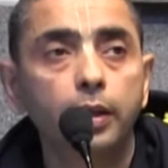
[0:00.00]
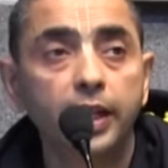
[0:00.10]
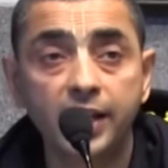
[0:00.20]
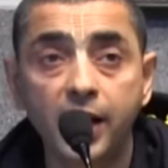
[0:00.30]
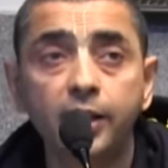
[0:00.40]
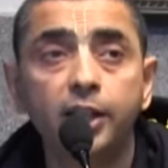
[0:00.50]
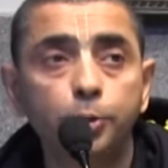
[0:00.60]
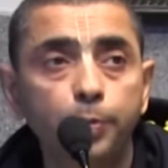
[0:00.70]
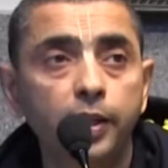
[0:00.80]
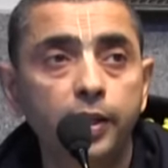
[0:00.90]
in our
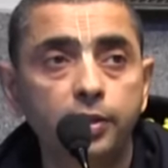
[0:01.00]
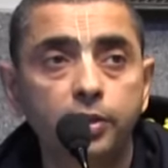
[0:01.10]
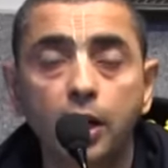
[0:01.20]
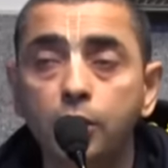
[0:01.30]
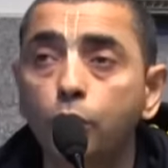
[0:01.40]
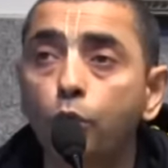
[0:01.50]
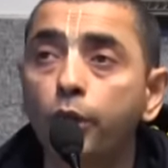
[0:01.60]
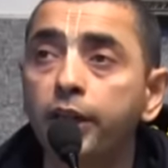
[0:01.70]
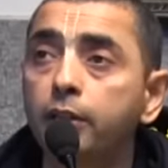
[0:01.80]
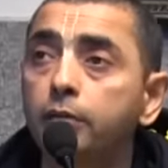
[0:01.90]
experience
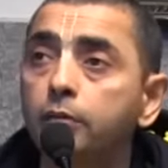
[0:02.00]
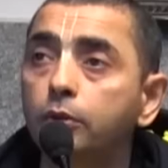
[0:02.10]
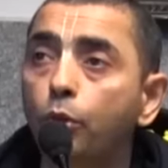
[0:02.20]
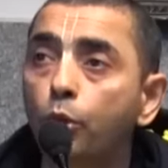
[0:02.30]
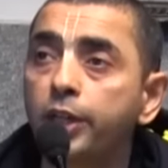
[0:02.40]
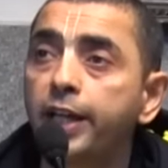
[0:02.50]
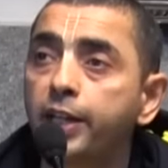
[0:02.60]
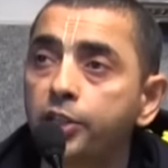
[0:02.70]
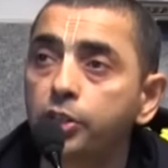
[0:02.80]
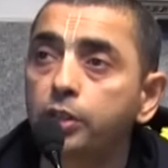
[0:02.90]
undergoing old
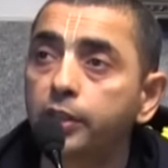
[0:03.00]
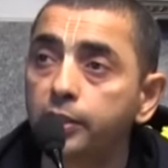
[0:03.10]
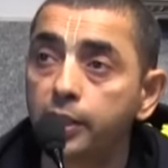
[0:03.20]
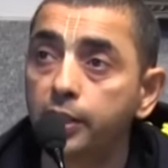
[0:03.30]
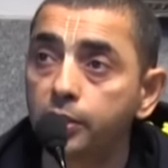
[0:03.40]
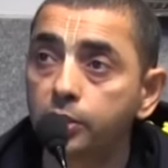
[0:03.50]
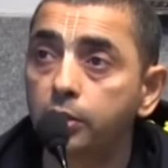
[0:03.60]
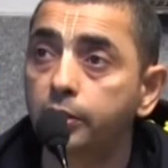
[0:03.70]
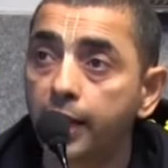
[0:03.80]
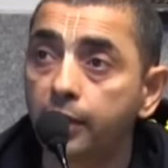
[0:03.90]
age, disease,
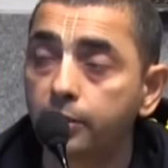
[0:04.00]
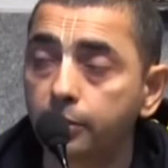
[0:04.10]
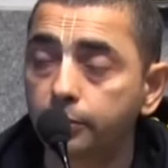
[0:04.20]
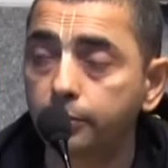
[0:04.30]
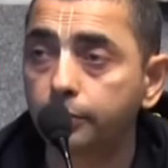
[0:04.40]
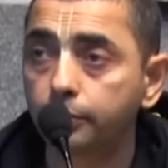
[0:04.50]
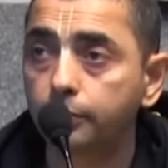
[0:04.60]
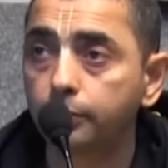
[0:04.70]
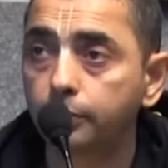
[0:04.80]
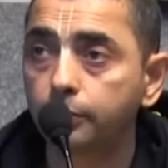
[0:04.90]
death.
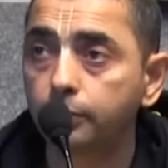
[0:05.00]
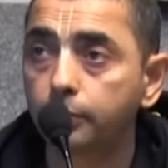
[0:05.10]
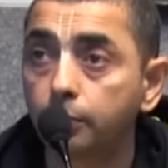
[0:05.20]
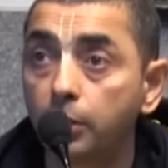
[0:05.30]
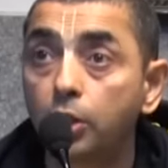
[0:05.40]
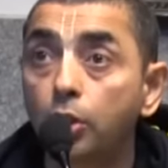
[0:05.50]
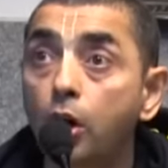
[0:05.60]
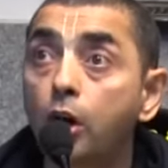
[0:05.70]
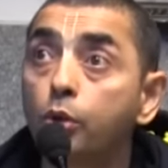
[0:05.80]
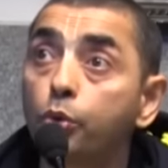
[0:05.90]
But the
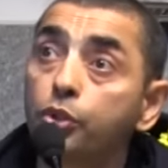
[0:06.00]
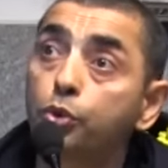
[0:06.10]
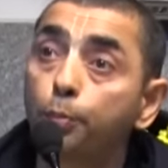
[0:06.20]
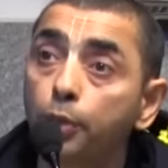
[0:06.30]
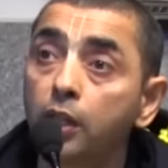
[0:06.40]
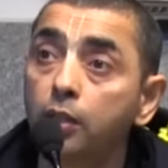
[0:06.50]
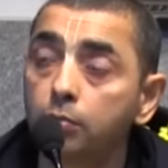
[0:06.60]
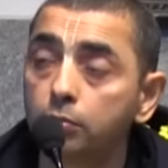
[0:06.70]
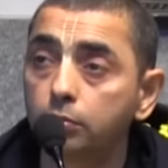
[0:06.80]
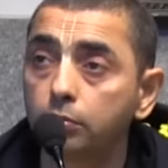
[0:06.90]
Lord who is
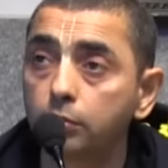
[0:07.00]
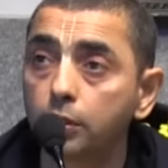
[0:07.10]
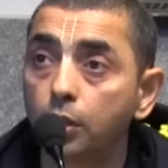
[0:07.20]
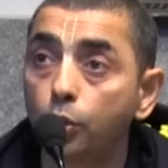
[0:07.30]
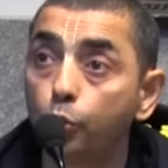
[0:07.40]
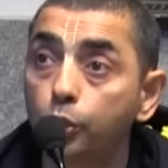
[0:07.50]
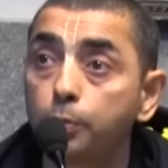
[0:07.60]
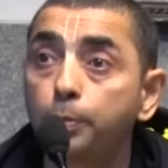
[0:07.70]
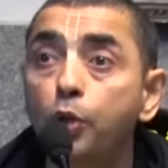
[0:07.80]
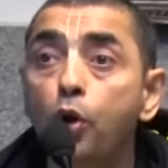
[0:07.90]
supreme who is
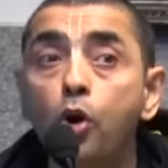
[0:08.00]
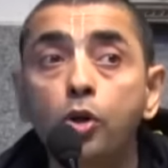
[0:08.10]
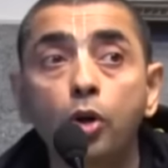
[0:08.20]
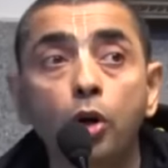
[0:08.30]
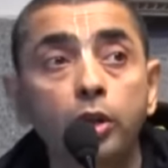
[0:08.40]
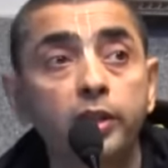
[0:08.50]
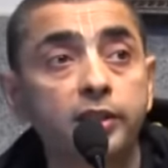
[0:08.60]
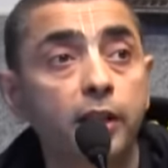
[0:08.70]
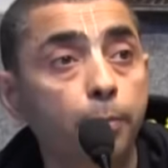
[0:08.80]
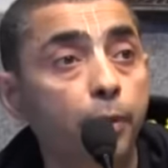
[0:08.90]
beyond all
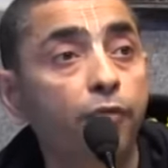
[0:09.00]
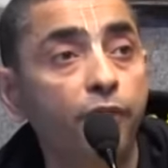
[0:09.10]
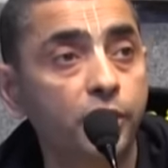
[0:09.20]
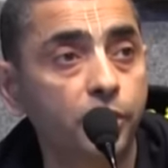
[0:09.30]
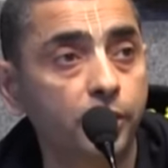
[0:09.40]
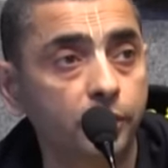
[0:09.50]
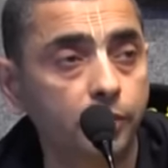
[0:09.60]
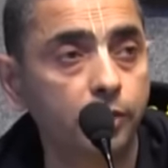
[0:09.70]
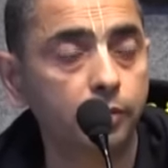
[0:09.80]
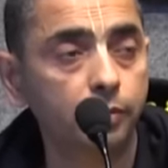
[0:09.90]
these
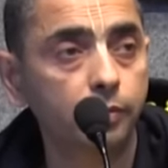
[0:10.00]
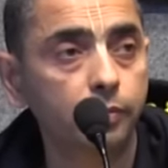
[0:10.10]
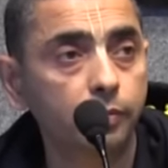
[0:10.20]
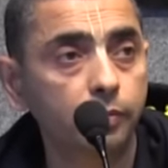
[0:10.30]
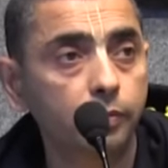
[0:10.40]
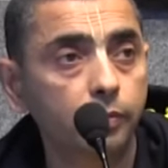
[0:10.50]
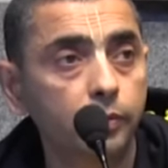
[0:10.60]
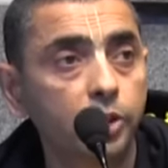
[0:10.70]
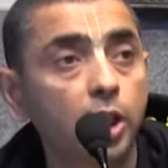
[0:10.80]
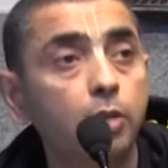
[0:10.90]
imperfections.
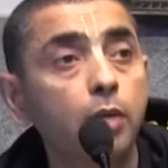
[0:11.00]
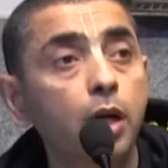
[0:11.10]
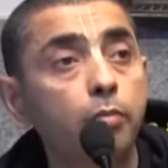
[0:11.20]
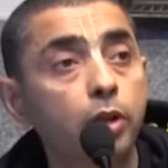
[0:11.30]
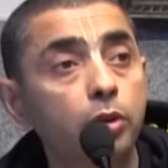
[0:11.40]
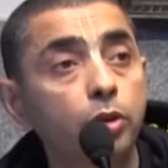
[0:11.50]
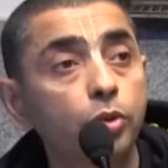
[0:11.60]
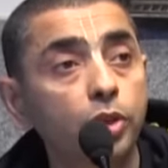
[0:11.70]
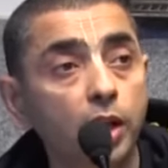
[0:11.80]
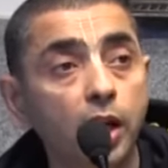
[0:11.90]
Janma,
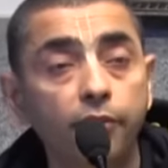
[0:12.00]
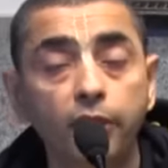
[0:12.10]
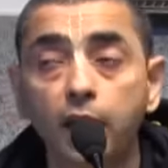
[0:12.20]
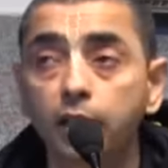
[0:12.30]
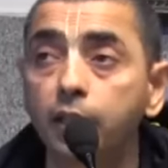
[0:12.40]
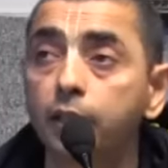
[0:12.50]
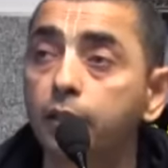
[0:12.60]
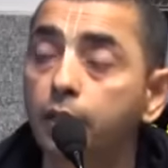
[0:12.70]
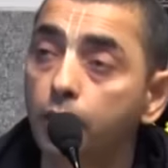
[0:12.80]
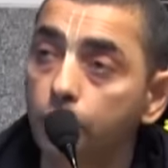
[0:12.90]
Mrityu, Jara, Vyadhi.
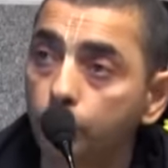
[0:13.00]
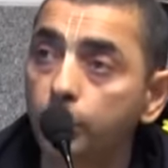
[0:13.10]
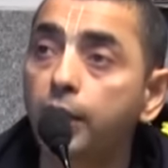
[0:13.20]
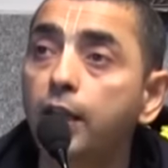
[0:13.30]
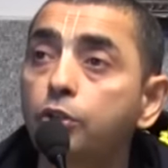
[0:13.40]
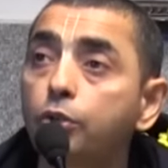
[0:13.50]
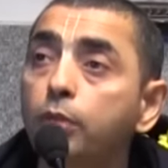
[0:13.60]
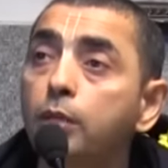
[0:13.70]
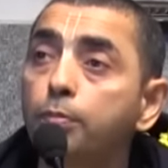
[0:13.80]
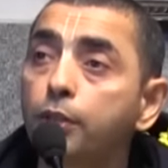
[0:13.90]
So he has to
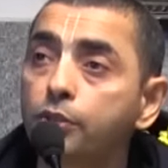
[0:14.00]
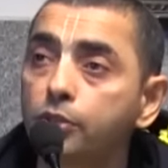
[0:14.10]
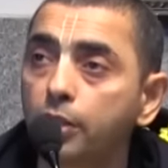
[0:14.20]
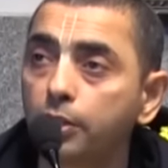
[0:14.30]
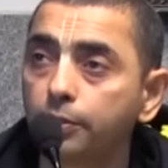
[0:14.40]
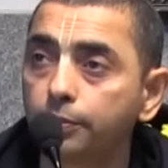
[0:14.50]
be impersonal.